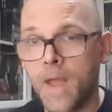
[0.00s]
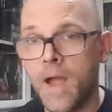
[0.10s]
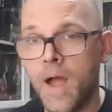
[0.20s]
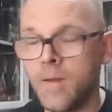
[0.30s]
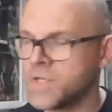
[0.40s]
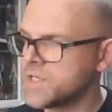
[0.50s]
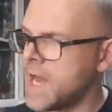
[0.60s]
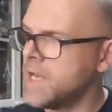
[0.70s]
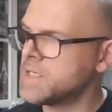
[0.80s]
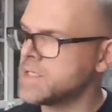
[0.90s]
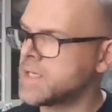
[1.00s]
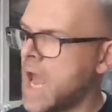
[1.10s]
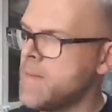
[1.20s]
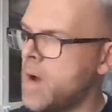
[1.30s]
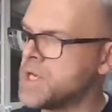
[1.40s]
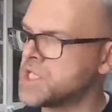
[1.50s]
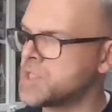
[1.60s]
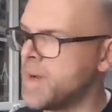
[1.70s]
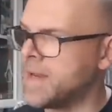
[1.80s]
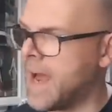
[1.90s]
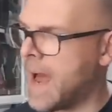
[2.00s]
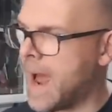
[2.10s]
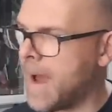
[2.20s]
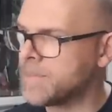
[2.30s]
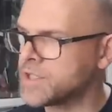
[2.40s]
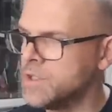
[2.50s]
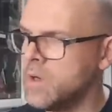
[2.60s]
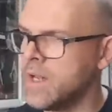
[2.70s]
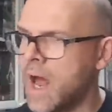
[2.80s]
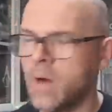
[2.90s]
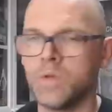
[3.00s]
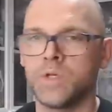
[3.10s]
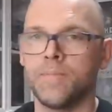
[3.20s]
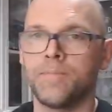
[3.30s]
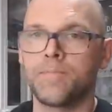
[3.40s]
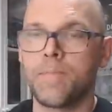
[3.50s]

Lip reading: The Settlers is a game I used to spend absolutely hours on.